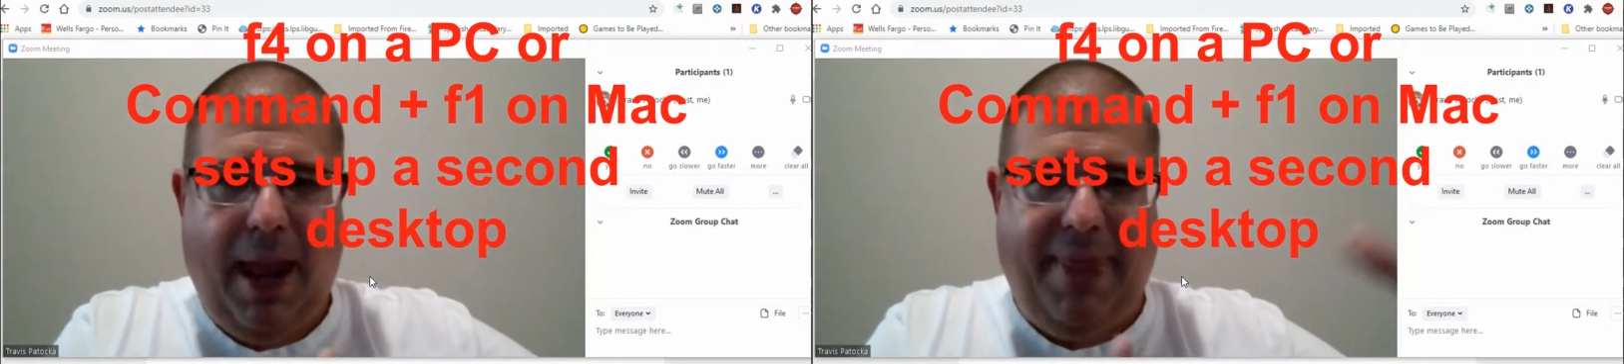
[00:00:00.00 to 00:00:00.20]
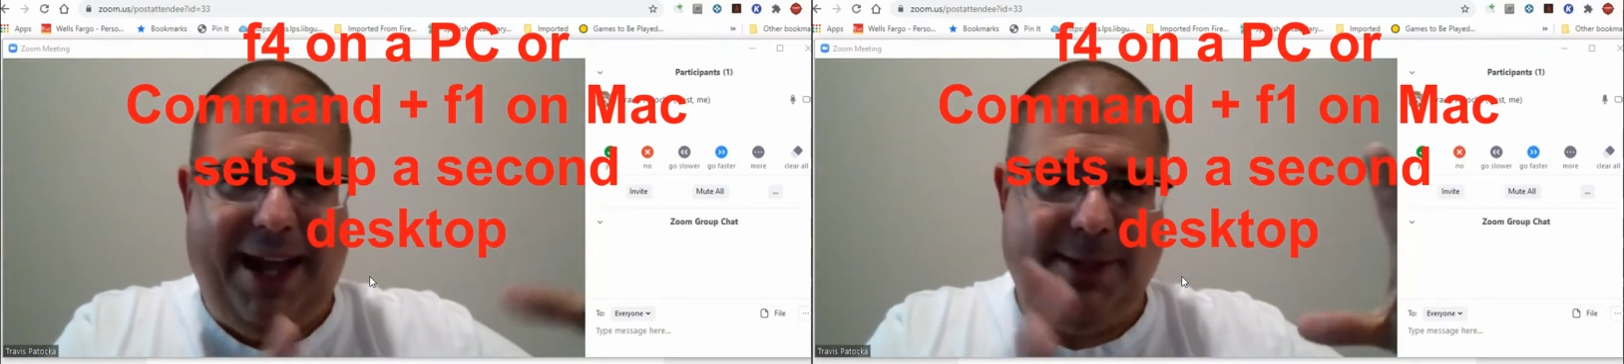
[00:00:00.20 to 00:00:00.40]

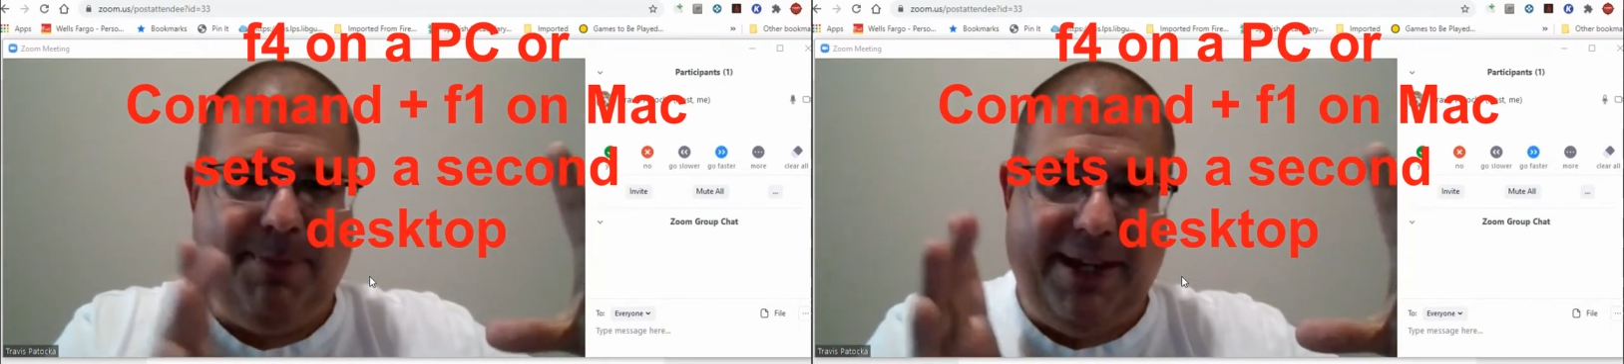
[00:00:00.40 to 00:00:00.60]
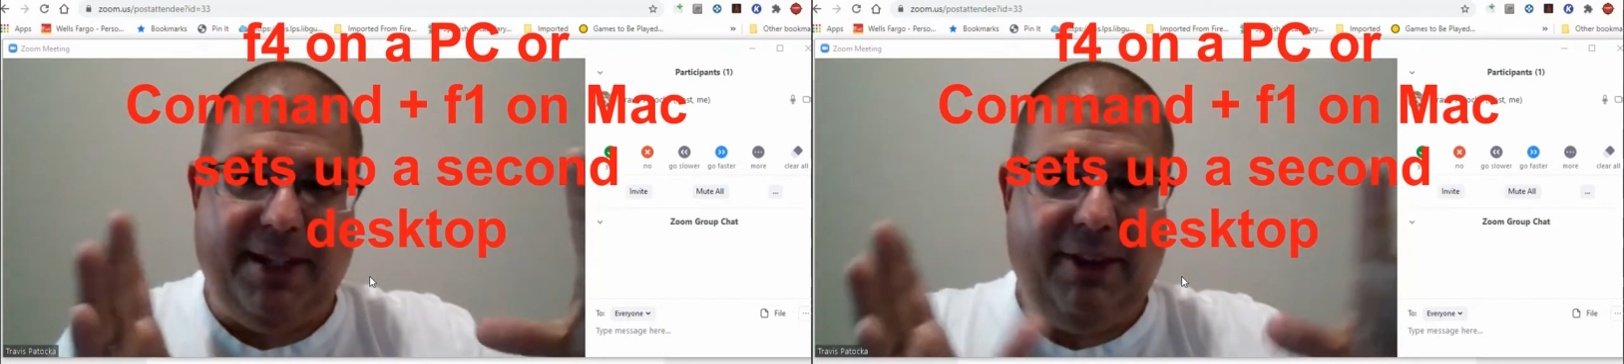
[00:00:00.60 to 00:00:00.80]
And that's
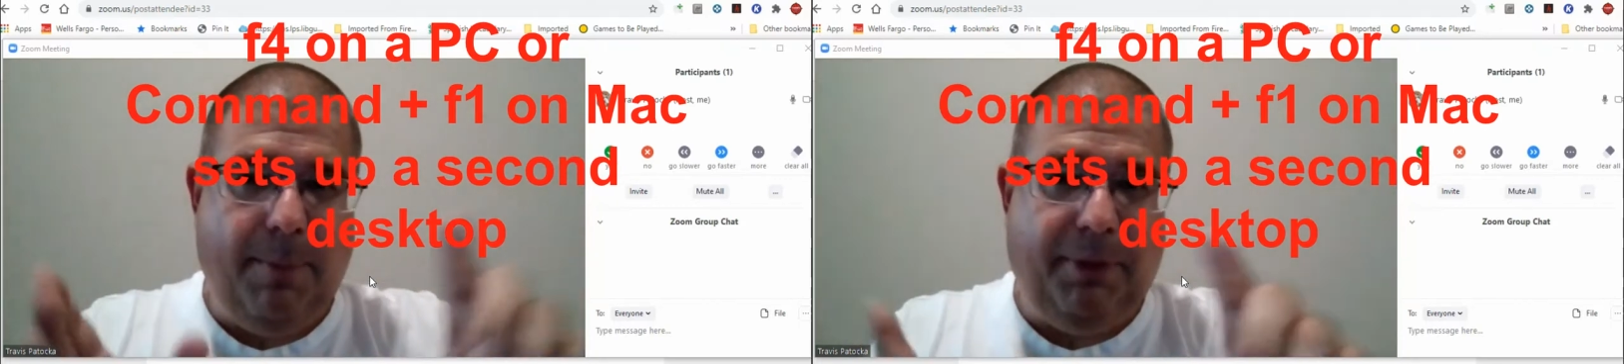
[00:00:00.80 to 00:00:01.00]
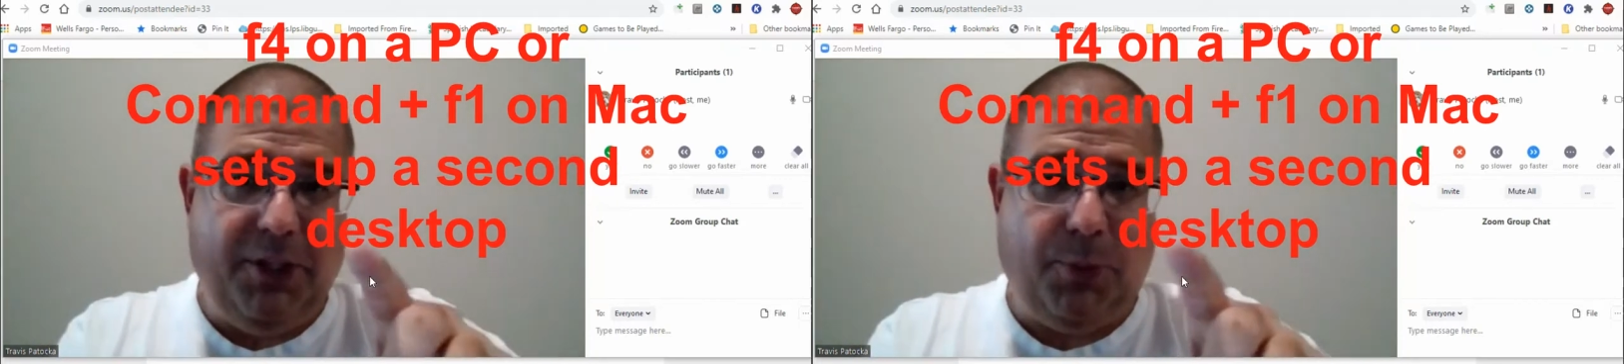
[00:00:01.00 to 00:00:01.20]
basically
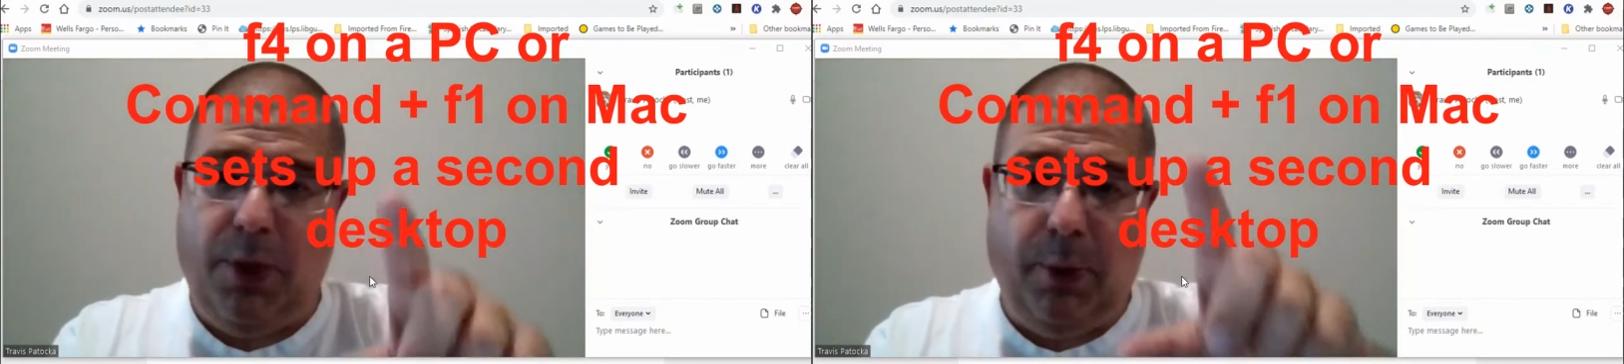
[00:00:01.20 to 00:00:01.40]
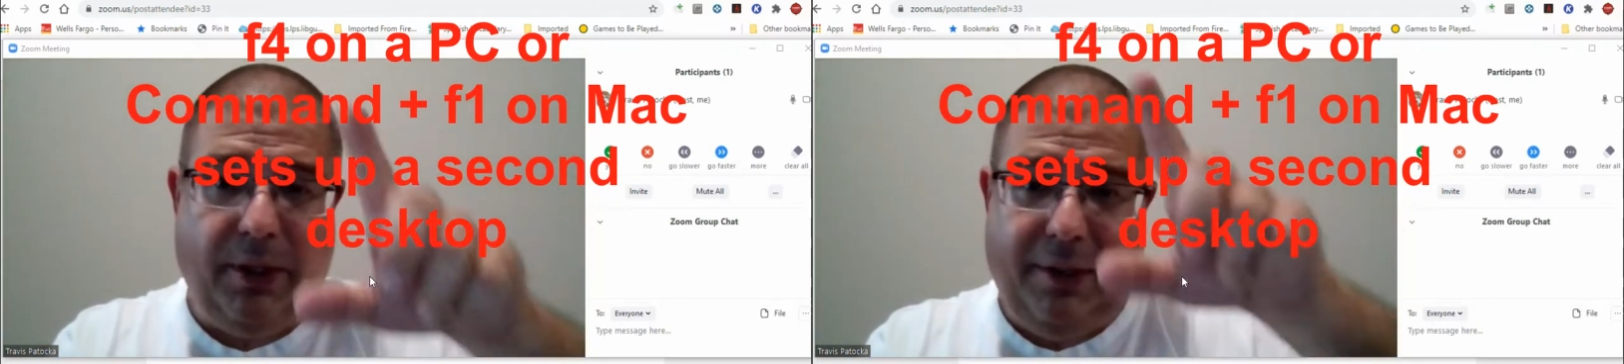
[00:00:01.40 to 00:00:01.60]
a place where
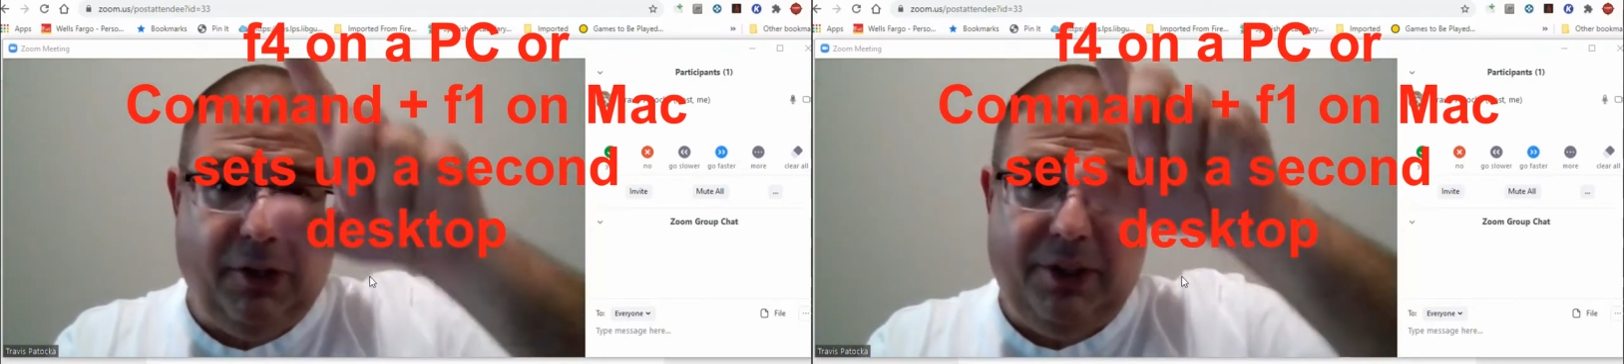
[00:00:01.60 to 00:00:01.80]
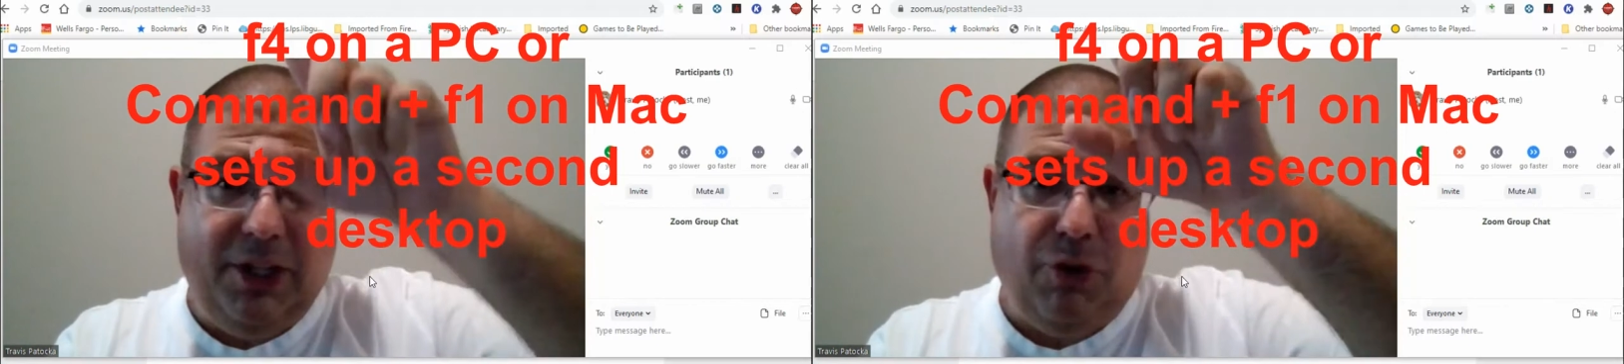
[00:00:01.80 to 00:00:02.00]
you can
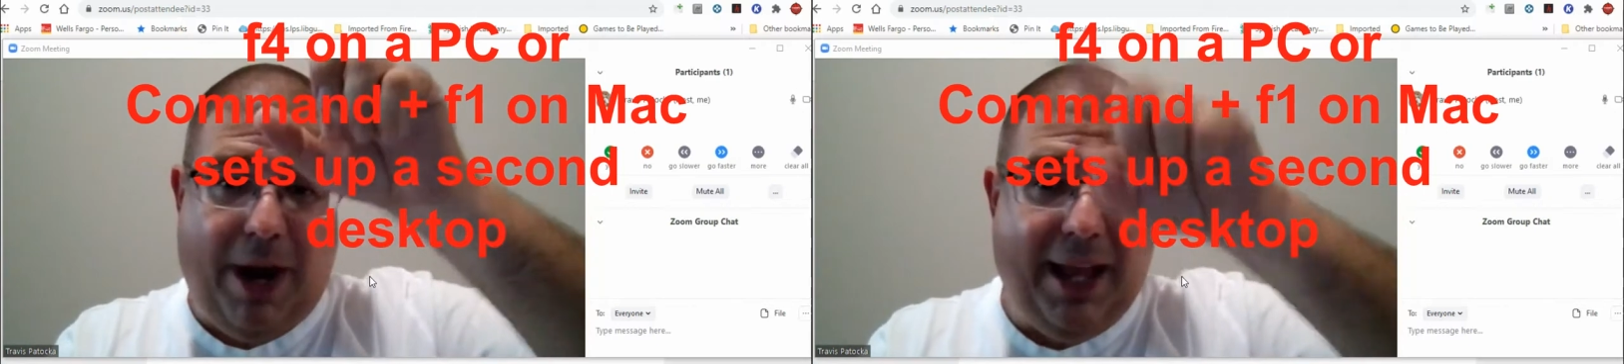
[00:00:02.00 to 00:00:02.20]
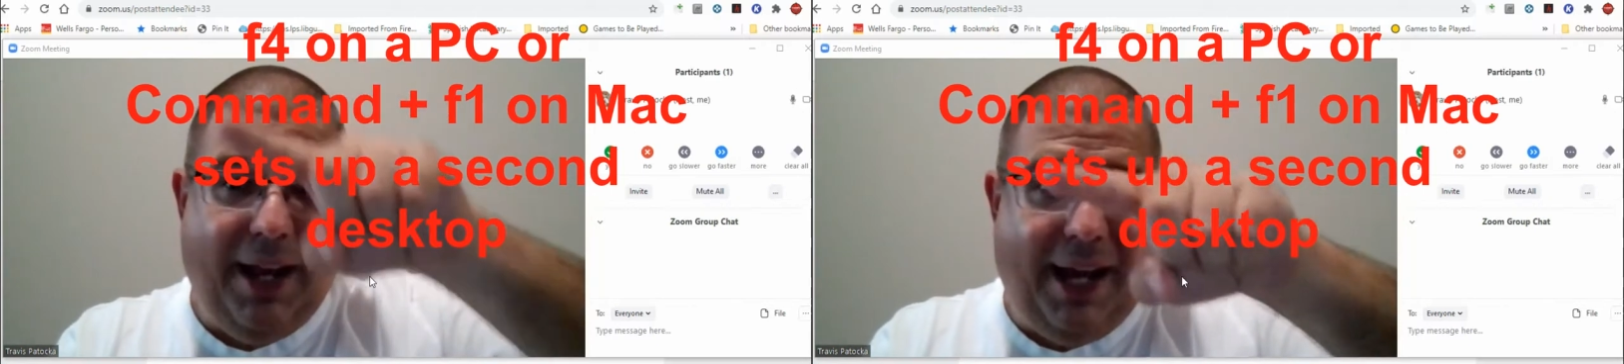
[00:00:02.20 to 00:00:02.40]
literally drag